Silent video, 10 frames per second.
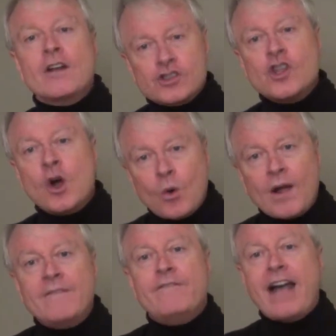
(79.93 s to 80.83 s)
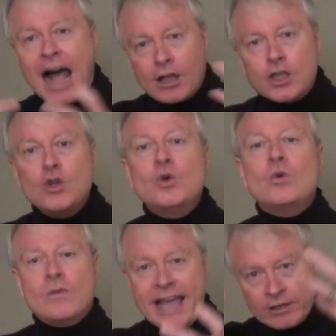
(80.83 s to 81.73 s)
There's no
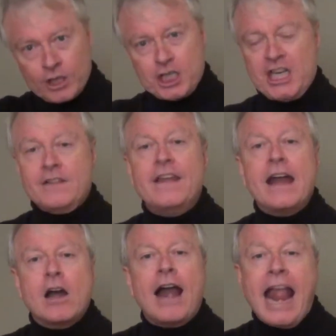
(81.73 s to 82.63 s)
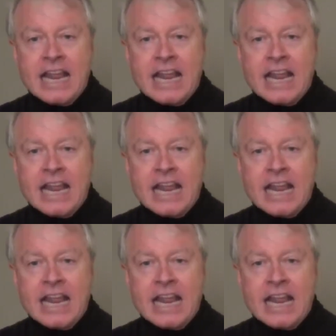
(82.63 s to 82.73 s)
value energy there